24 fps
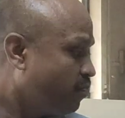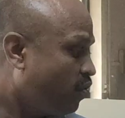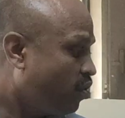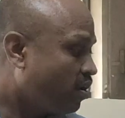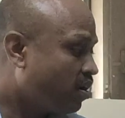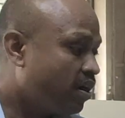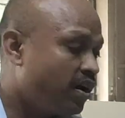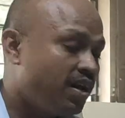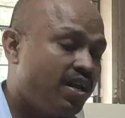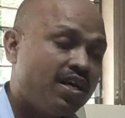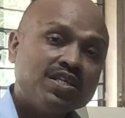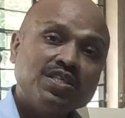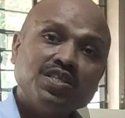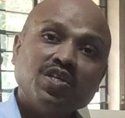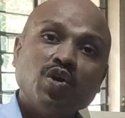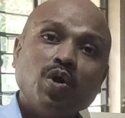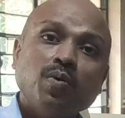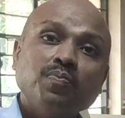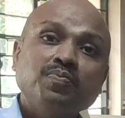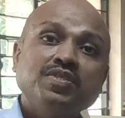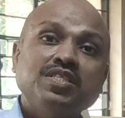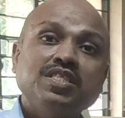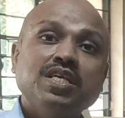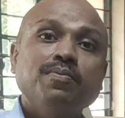
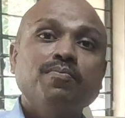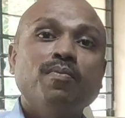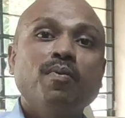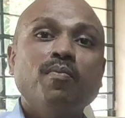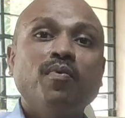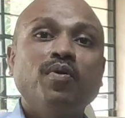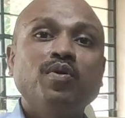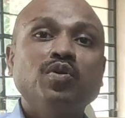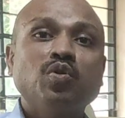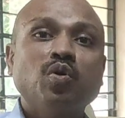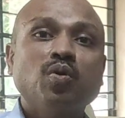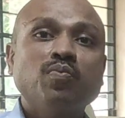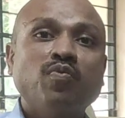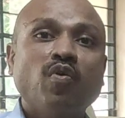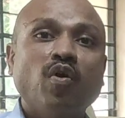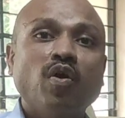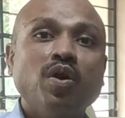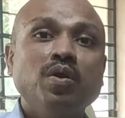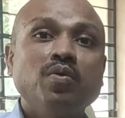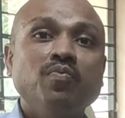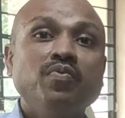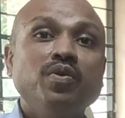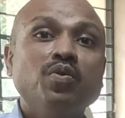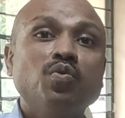amount of
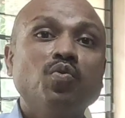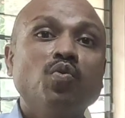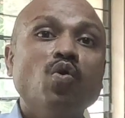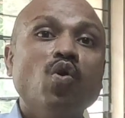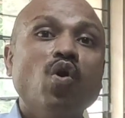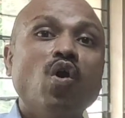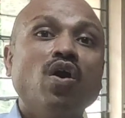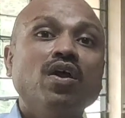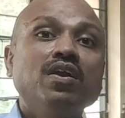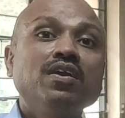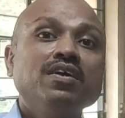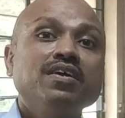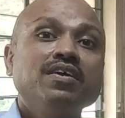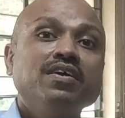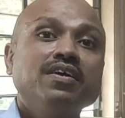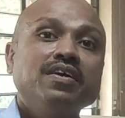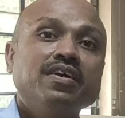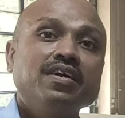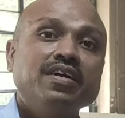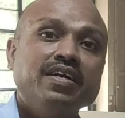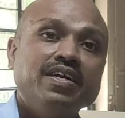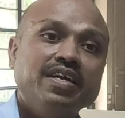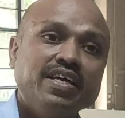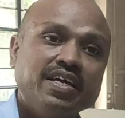oil will go
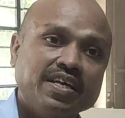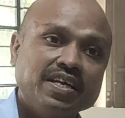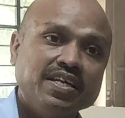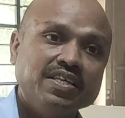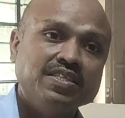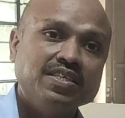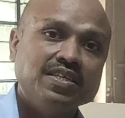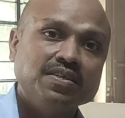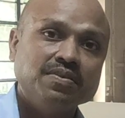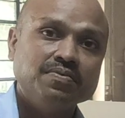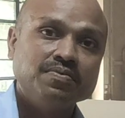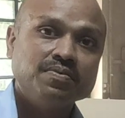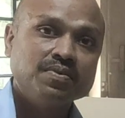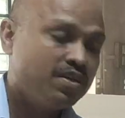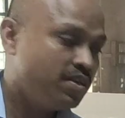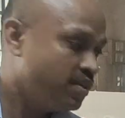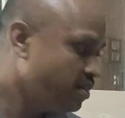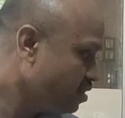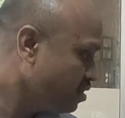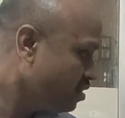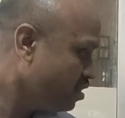on decreasing.